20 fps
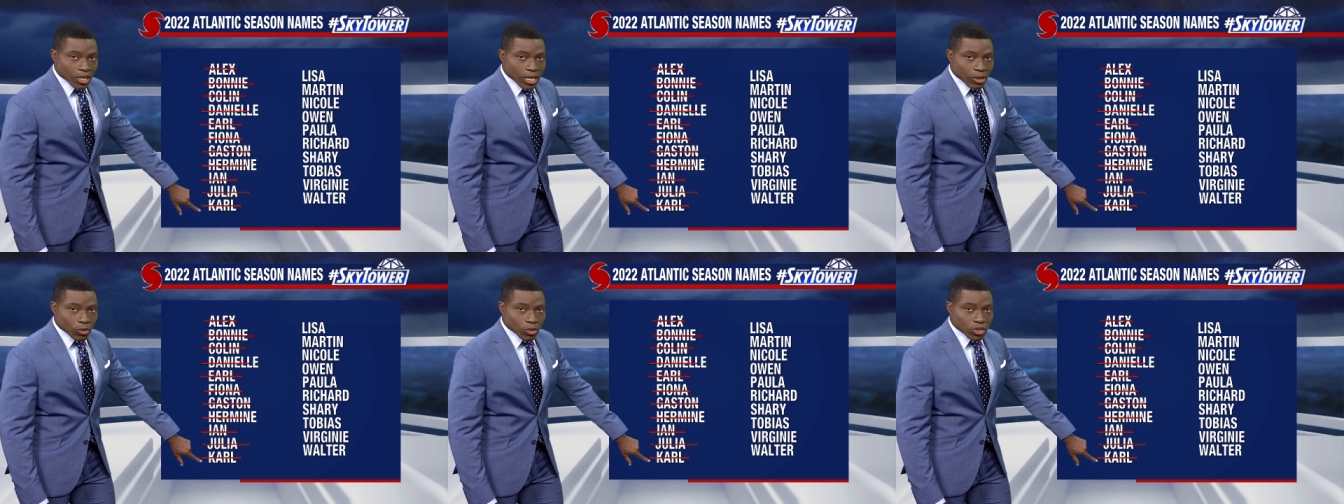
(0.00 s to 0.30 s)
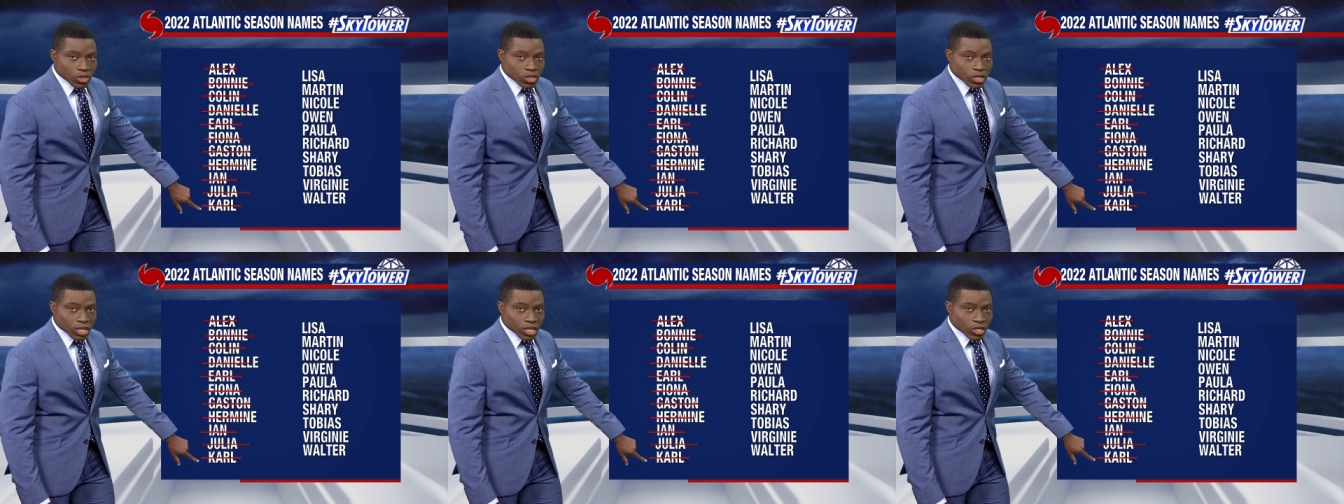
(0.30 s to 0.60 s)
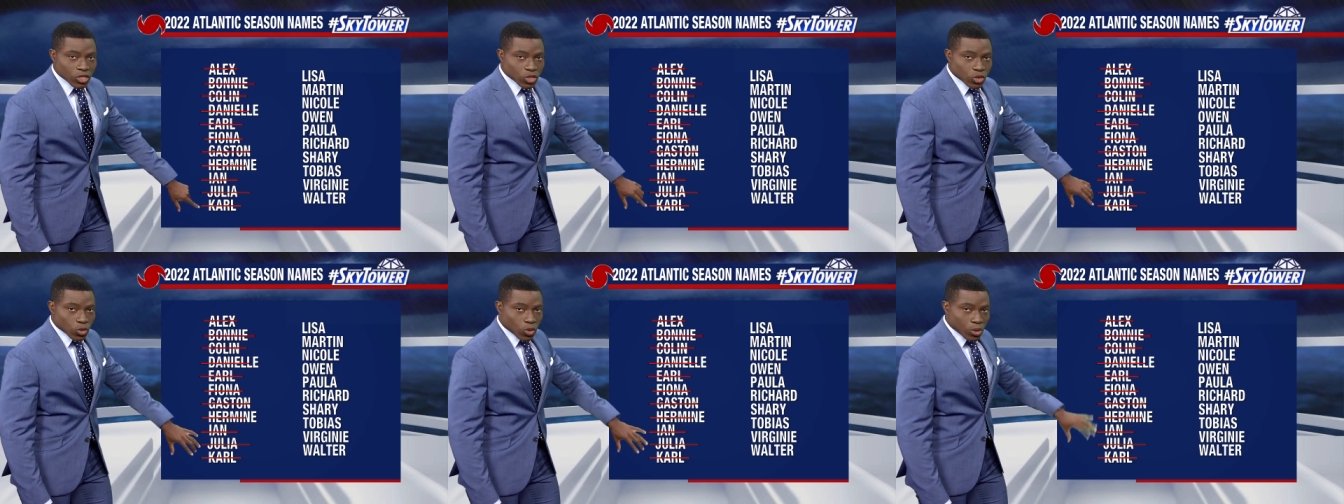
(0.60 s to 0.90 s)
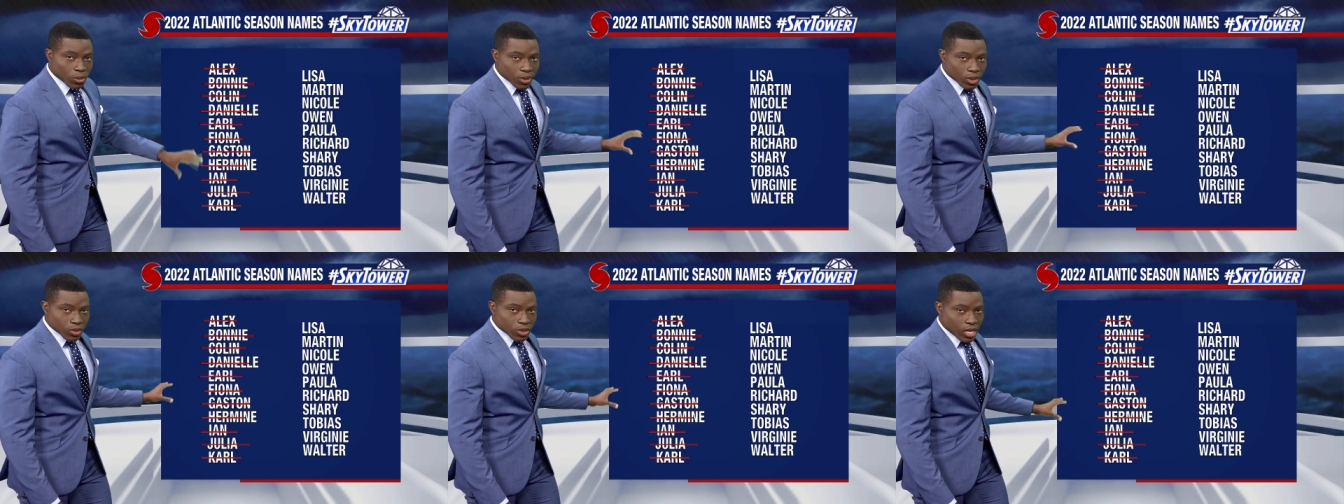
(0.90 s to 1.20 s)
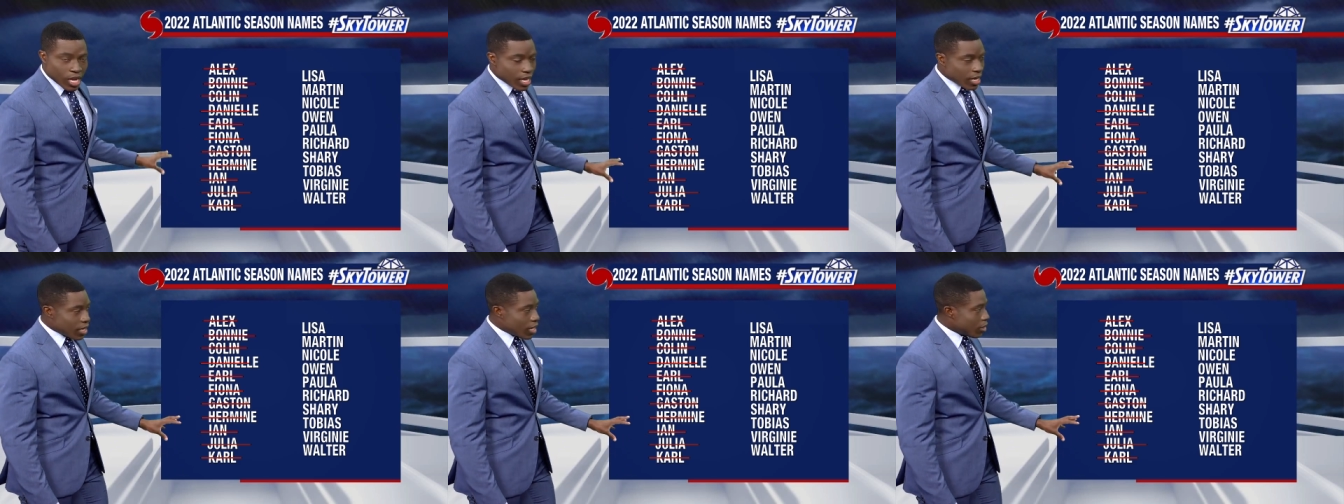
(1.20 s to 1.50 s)
that was a storm that was
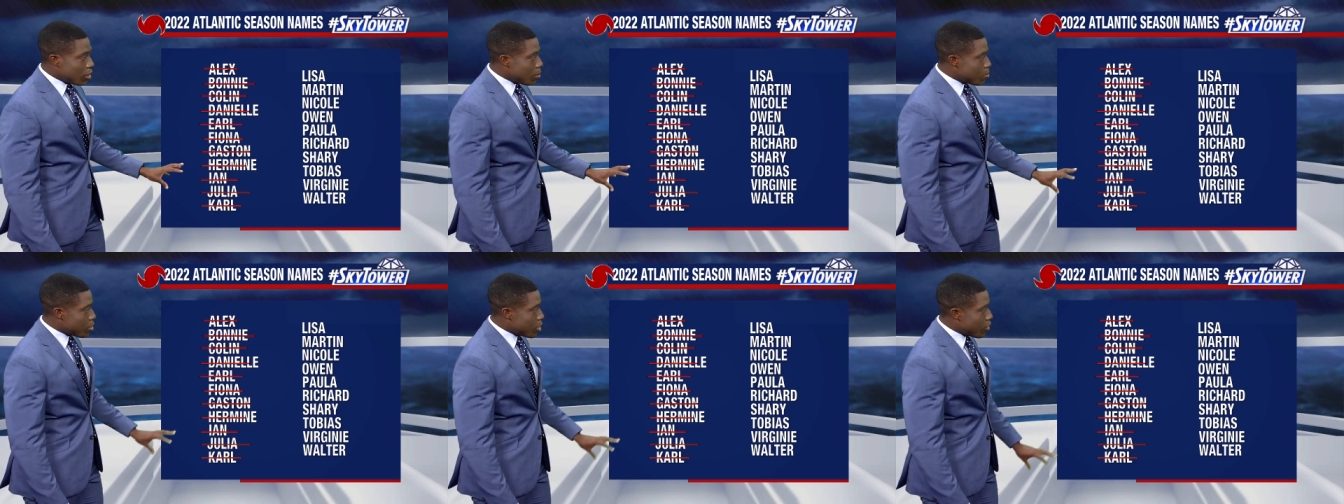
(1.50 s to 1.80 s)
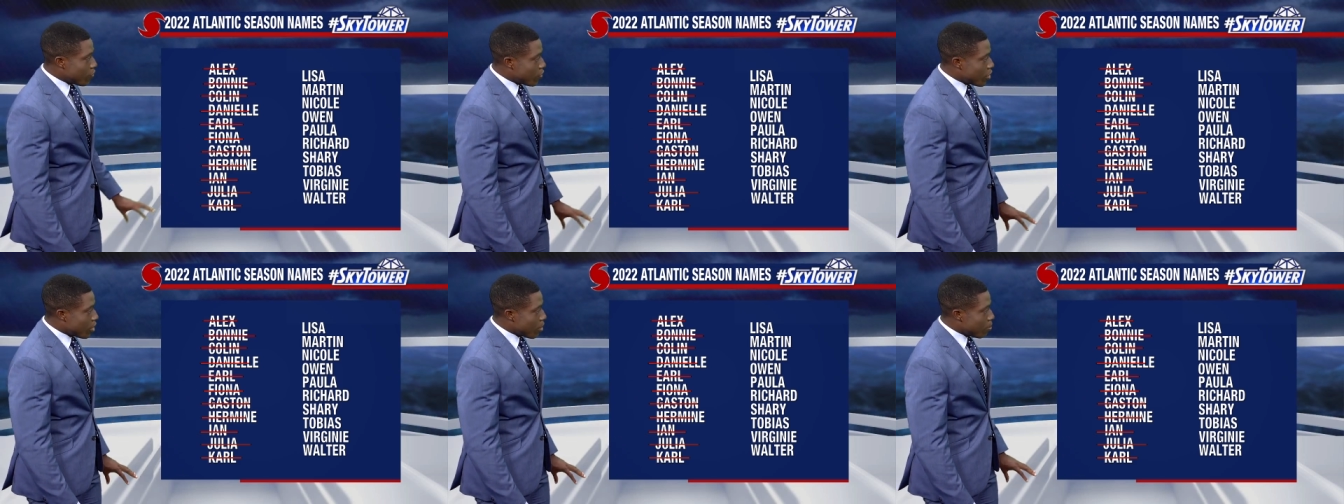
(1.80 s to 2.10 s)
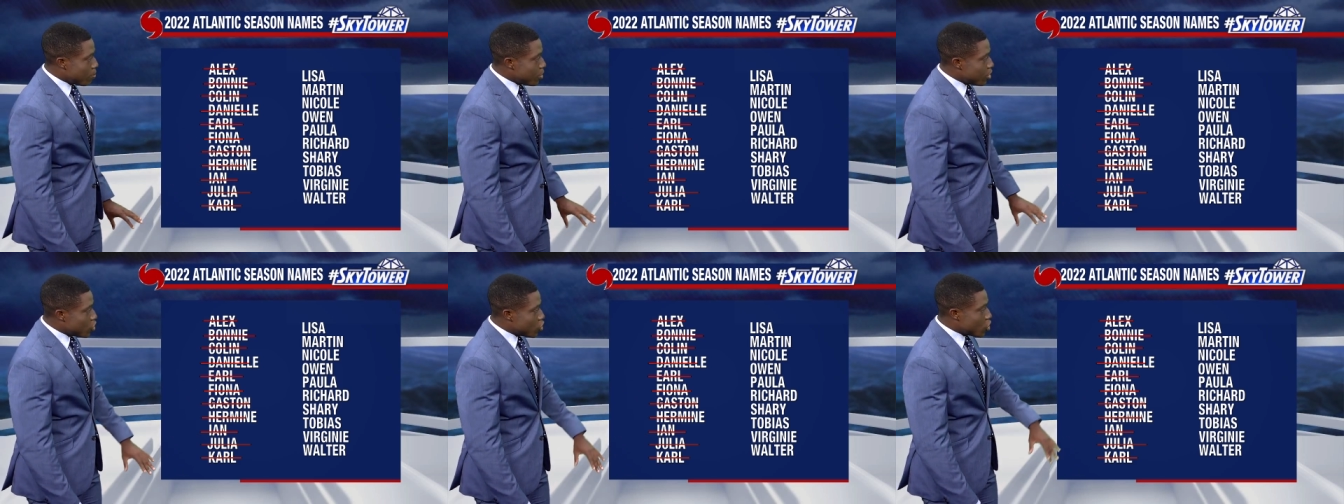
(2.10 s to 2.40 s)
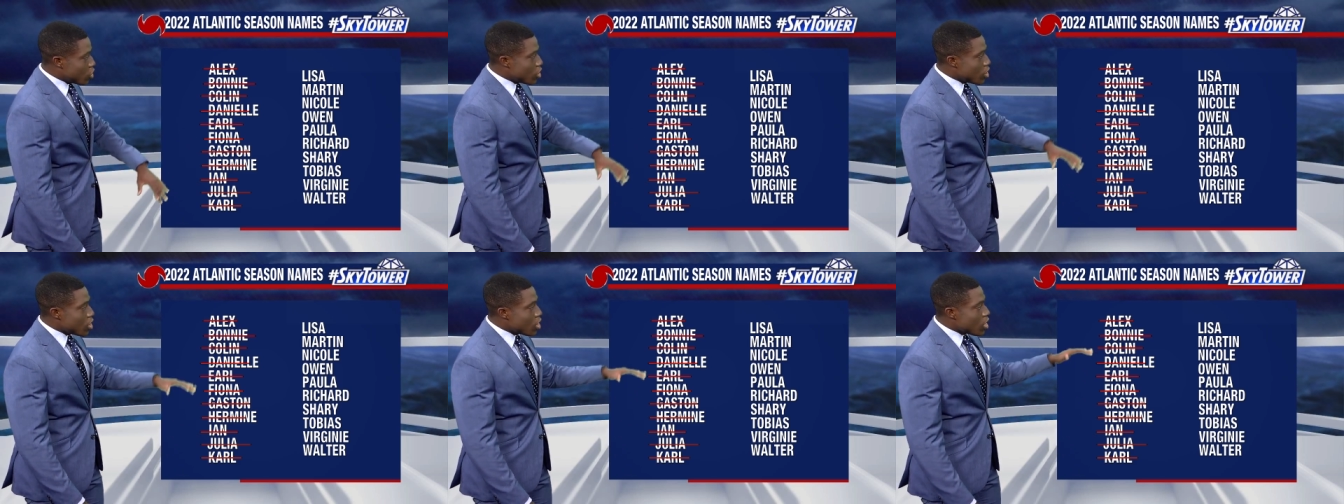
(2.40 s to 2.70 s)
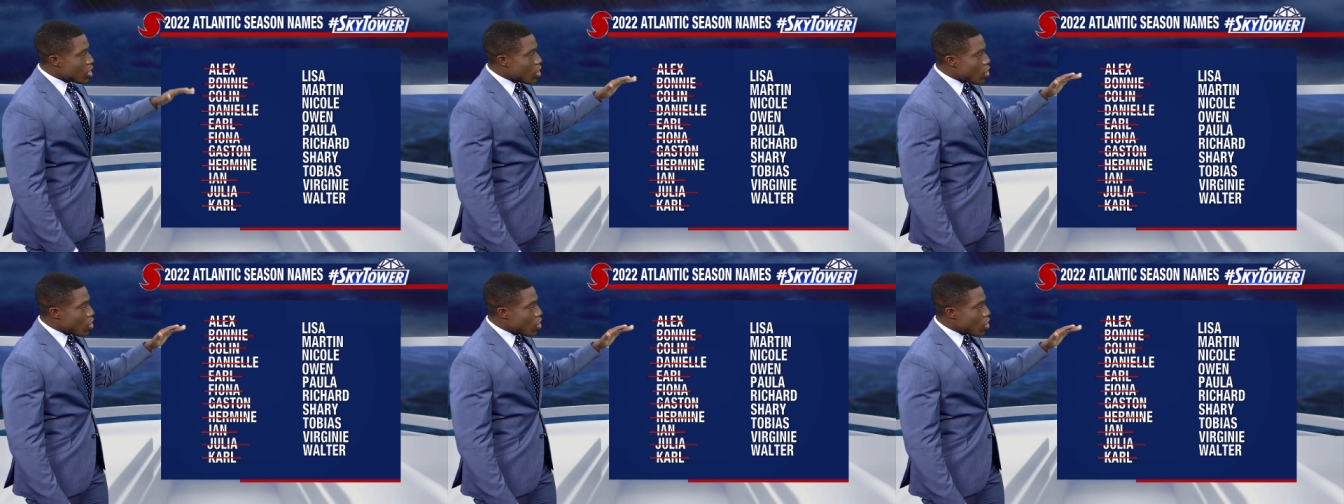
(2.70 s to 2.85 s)
hanging out in the Bay of Campeche